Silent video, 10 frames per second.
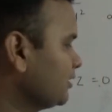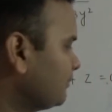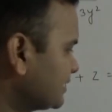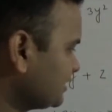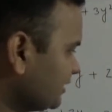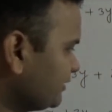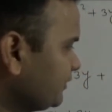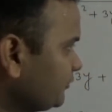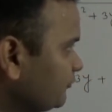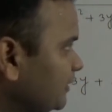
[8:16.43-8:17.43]
Partial
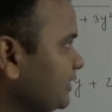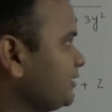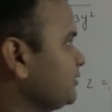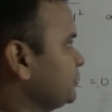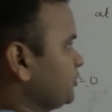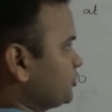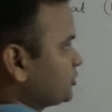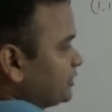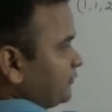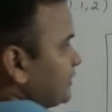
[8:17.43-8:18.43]
derivative of y, you
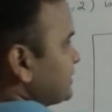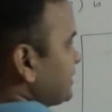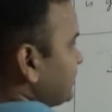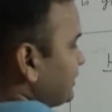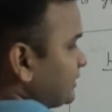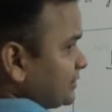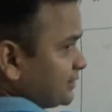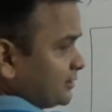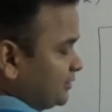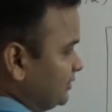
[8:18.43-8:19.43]
should differentiate
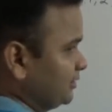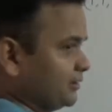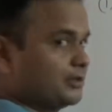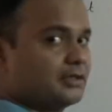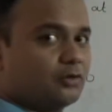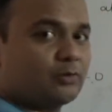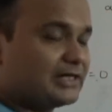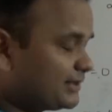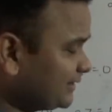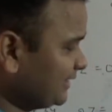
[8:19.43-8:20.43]
this
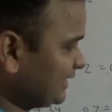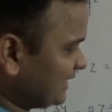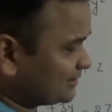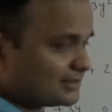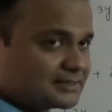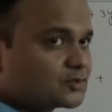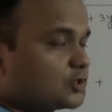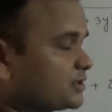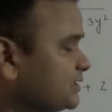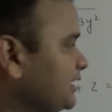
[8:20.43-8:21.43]
while treating x as
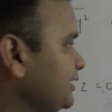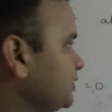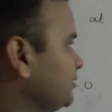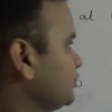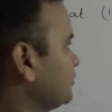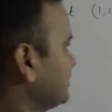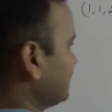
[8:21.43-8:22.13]
constant. So what